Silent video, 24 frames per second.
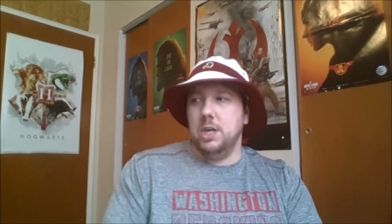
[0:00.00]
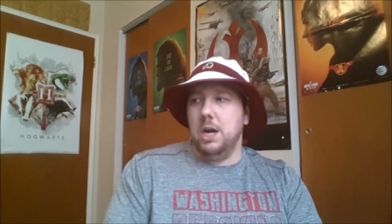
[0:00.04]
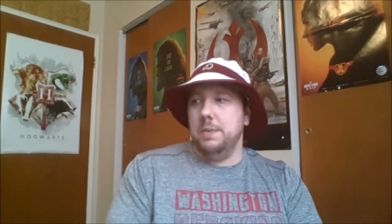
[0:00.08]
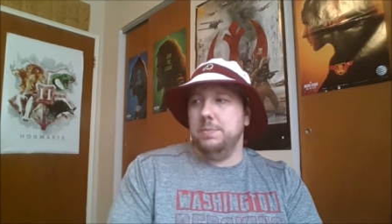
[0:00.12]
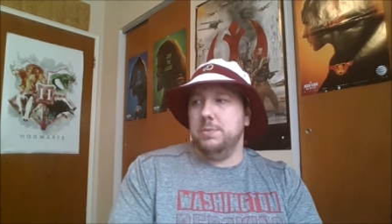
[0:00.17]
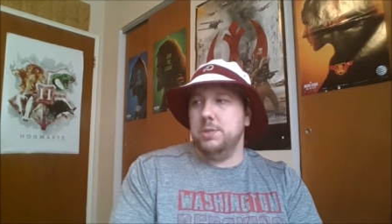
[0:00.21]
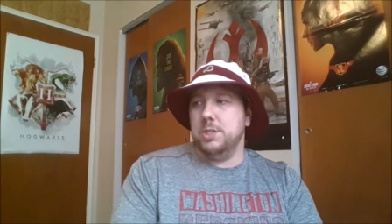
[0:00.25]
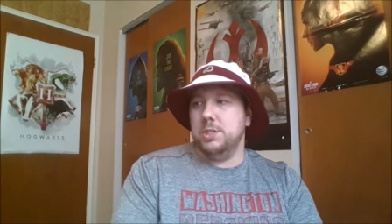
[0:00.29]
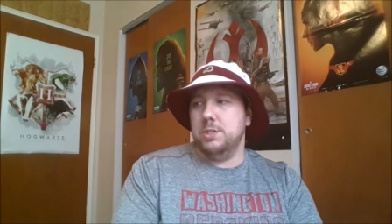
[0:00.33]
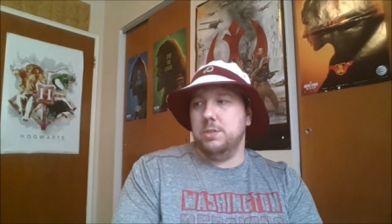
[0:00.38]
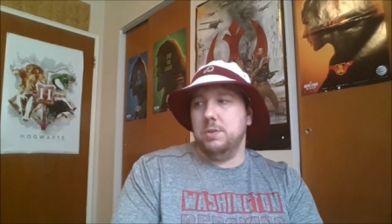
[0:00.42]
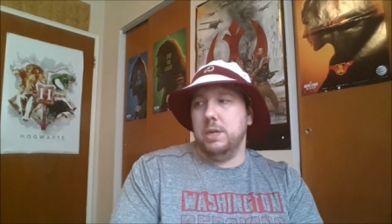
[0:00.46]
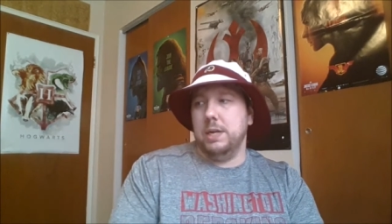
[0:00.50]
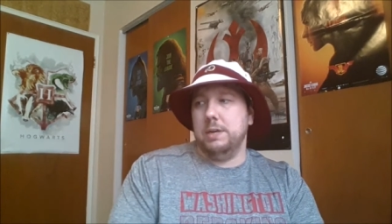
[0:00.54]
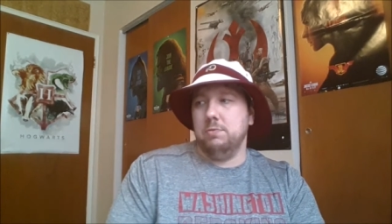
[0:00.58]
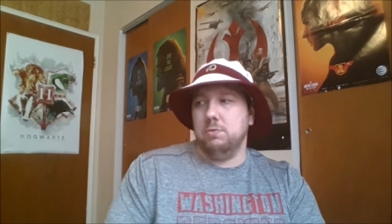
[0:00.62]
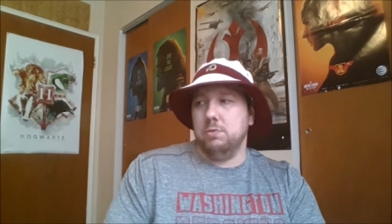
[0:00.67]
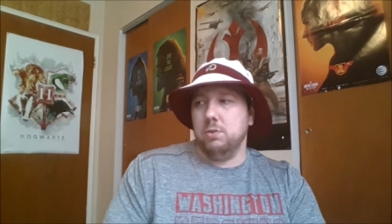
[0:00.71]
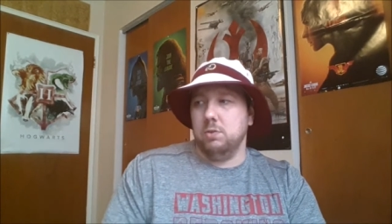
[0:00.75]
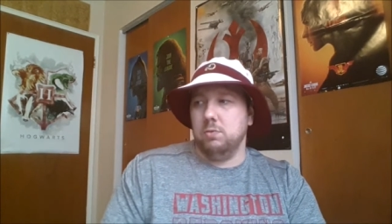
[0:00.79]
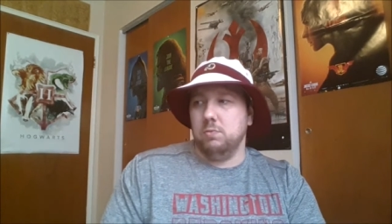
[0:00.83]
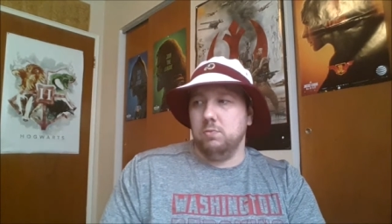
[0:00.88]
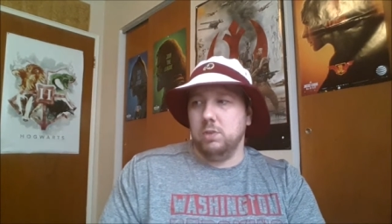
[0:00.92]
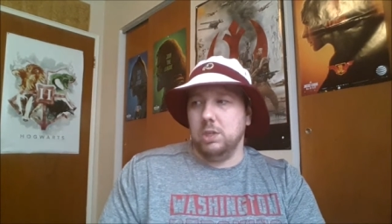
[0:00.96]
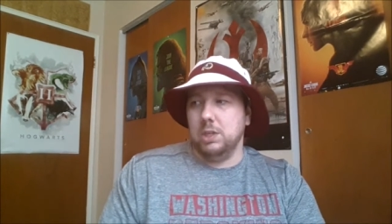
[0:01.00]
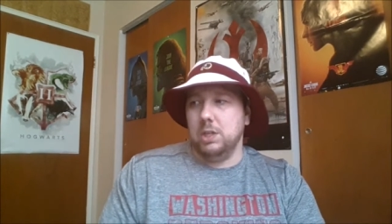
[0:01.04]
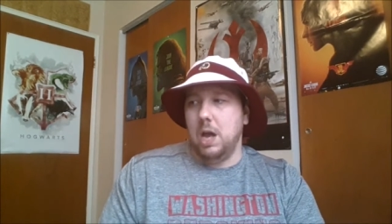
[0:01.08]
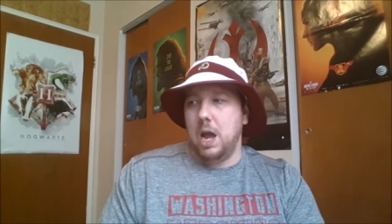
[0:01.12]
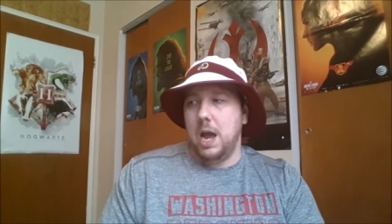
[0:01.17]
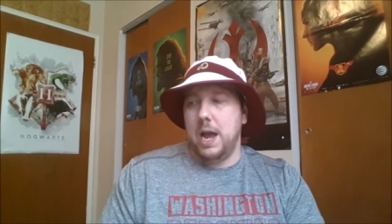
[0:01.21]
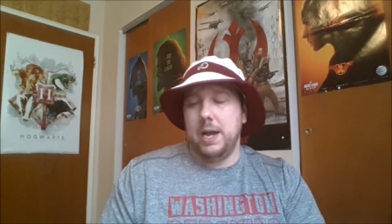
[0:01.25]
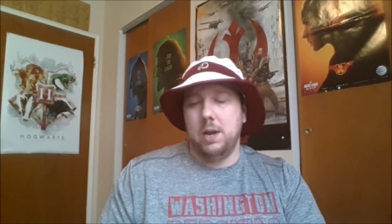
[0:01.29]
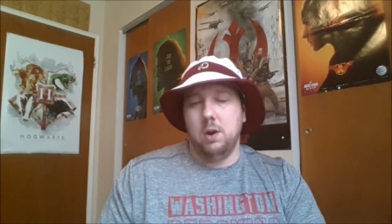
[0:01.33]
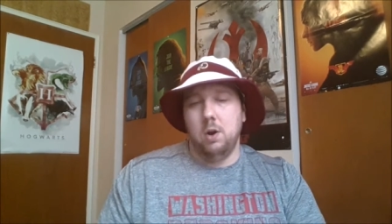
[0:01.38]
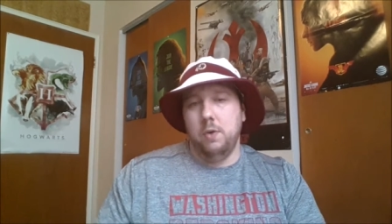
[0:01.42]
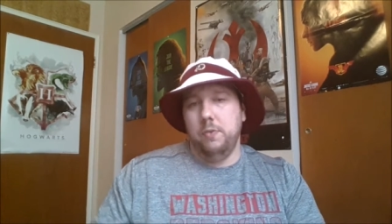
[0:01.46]
stop just
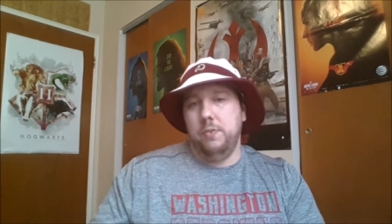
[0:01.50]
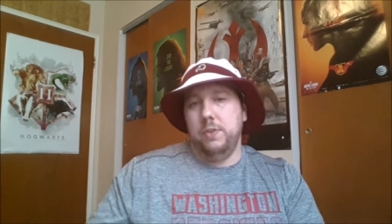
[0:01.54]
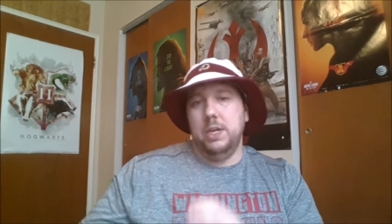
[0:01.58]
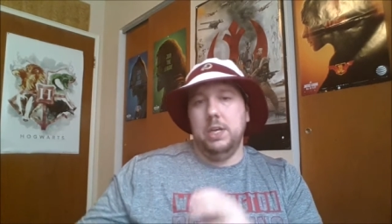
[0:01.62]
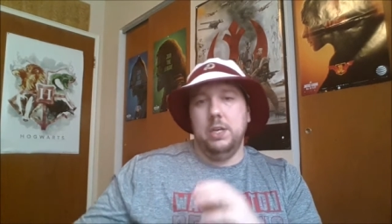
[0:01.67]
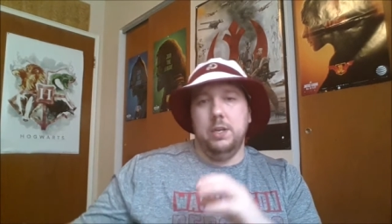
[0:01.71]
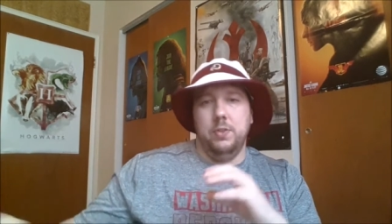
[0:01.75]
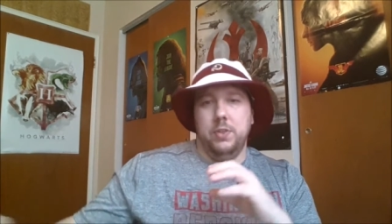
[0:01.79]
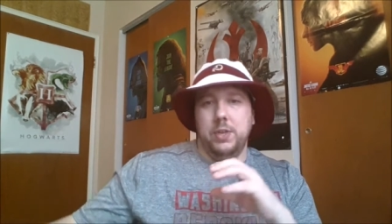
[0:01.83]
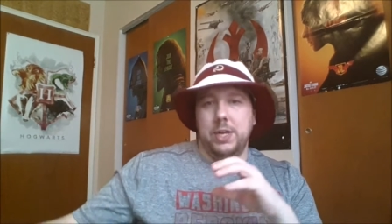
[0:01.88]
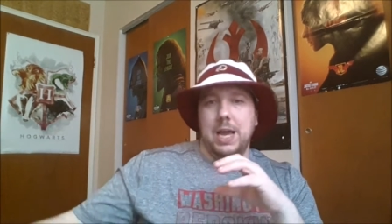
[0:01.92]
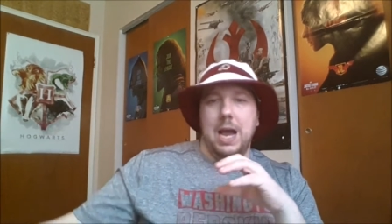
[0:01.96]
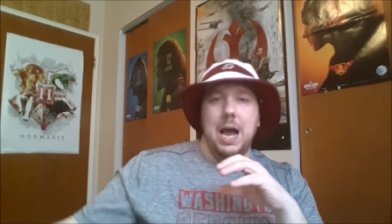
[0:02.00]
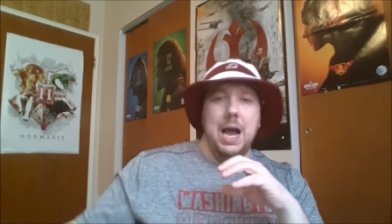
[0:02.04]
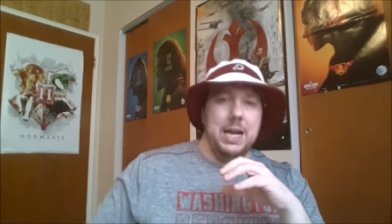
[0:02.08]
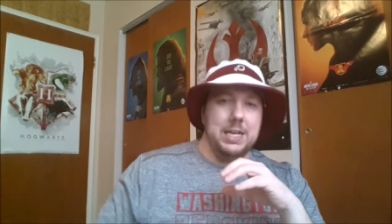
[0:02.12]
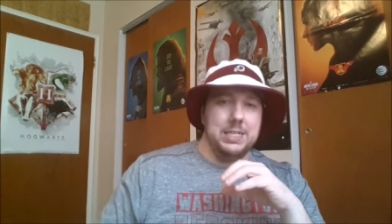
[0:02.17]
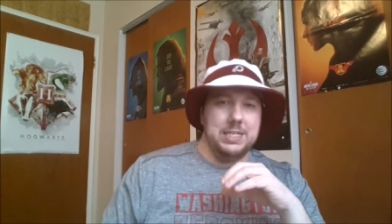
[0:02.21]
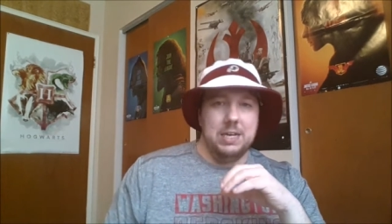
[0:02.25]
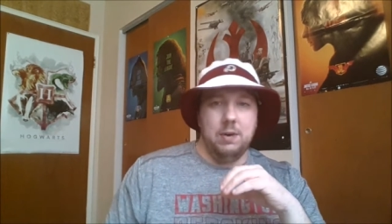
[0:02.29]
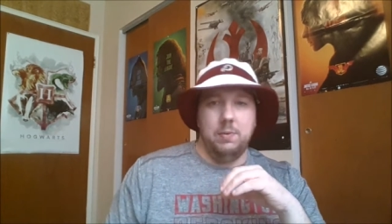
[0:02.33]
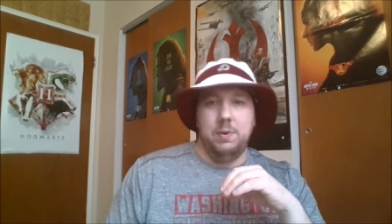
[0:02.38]
relying on the guys